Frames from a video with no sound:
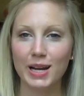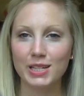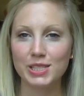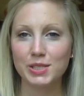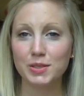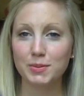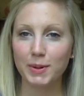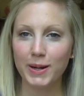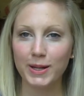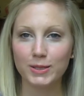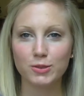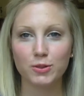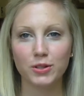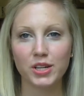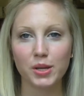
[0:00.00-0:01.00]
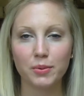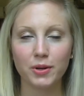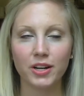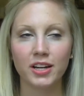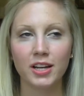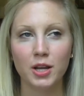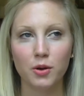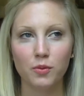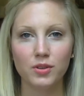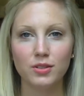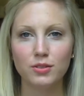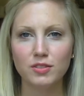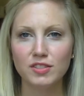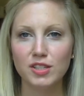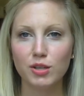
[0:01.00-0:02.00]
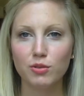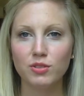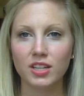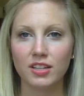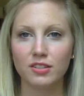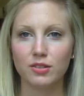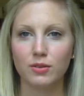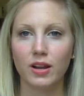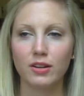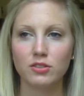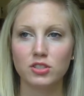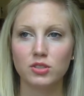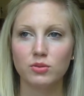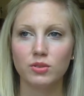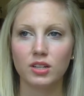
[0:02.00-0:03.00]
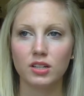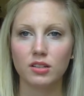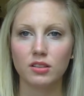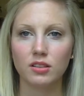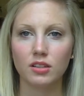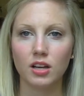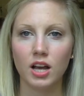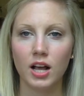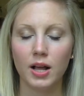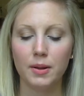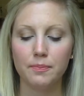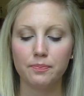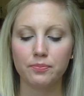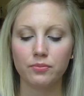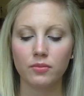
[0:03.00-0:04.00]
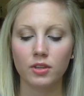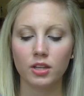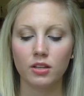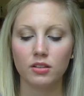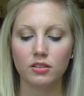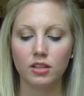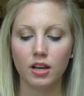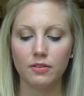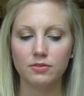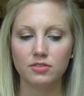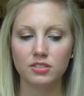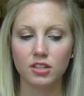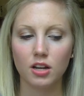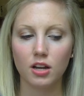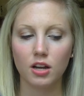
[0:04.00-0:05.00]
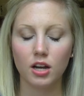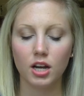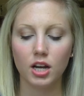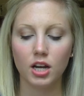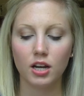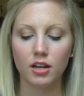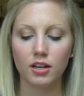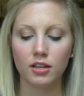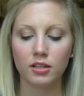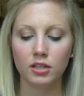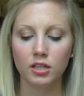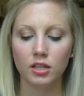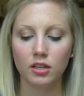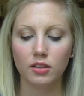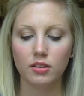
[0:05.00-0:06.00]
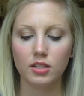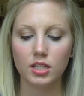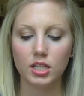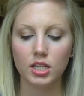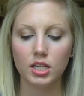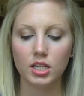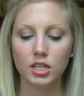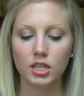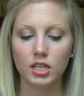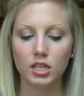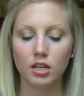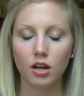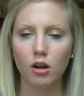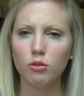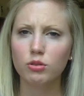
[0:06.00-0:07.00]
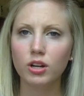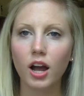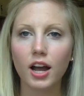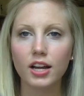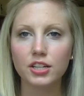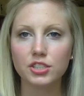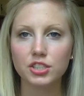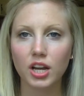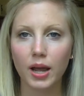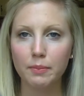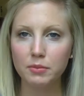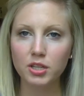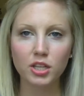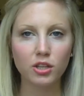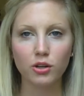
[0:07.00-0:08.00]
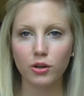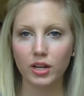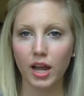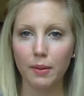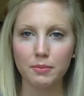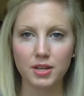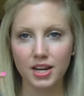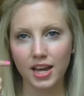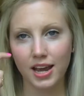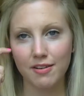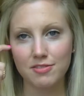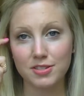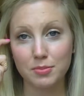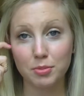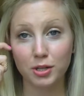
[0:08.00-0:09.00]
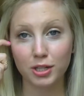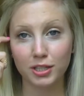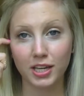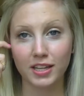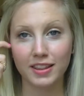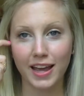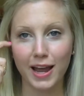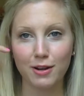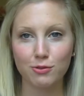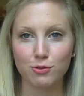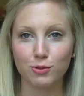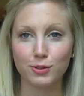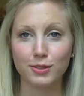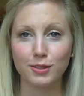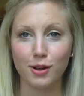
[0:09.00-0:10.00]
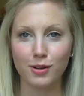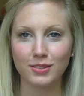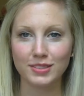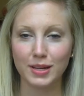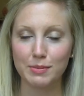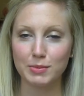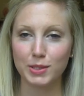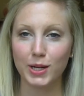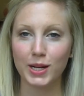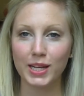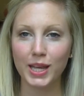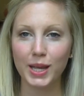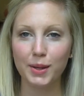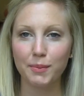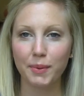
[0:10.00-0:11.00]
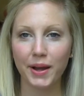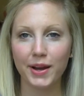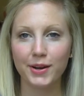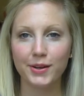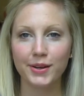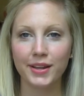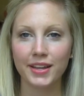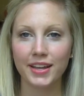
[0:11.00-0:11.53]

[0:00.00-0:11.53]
she's my next door neighbor. We used to dance around to the love song, oh gosh. You know what? I'm going to have to put like the actual songs I'm talking about